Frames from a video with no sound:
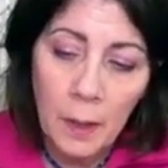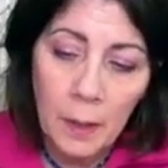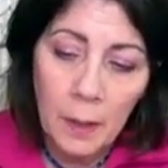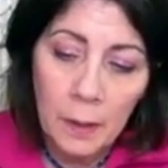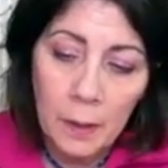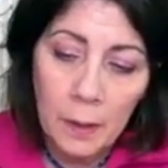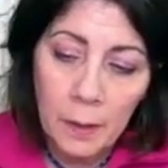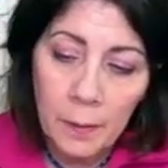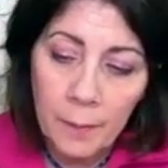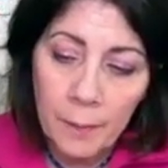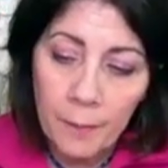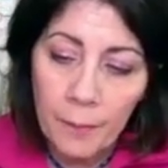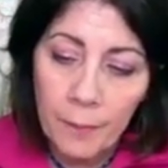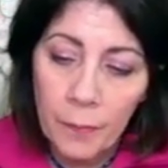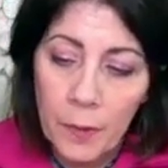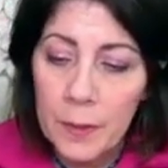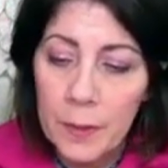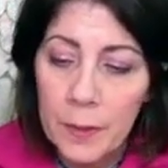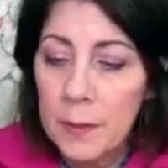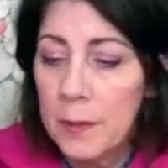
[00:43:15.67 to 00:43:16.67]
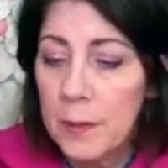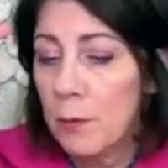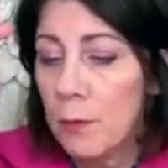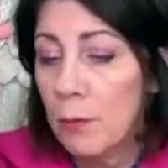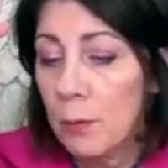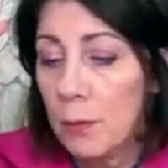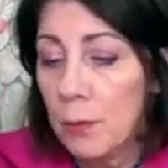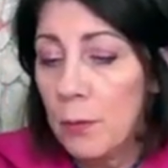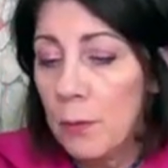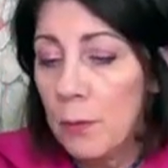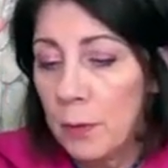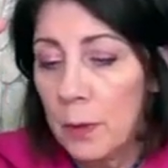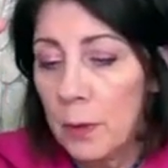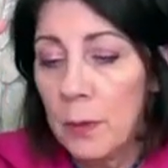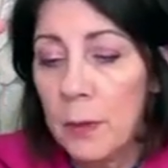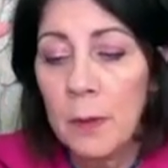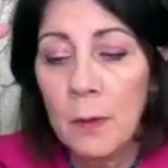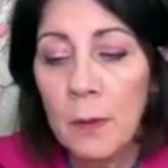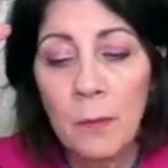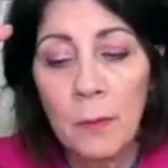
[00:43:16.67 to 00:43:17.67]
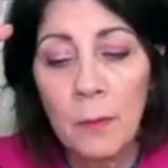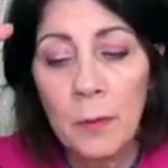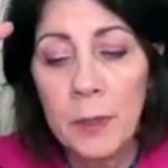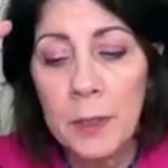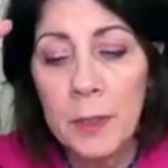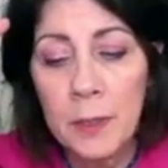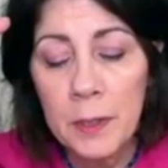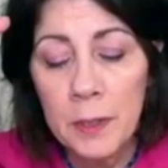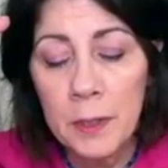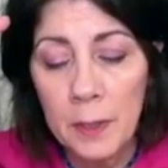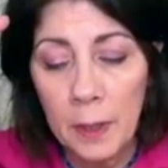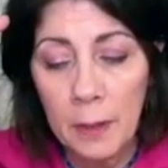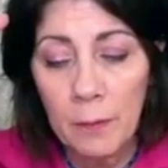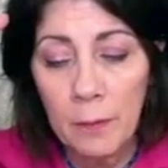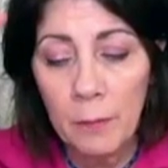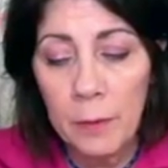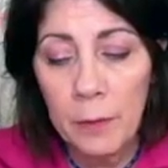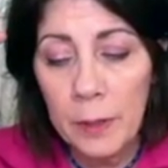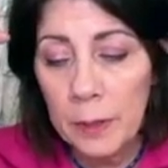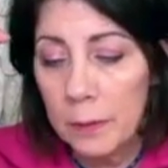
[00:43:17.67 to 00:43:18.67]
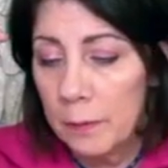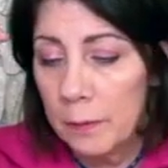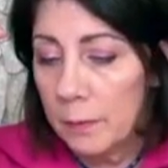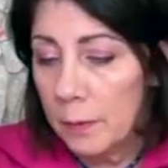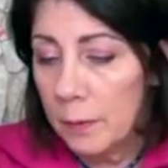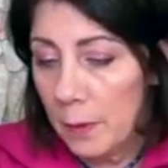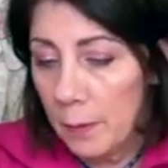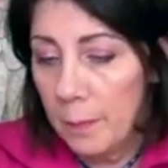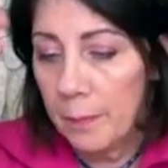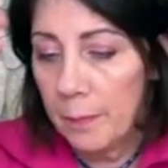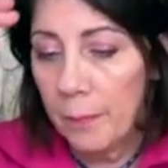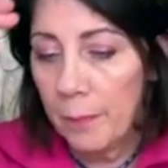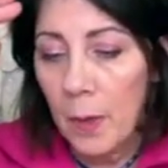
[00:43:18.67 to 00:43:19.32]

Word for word: Um, is it true? Your inner voice is not real. Nope.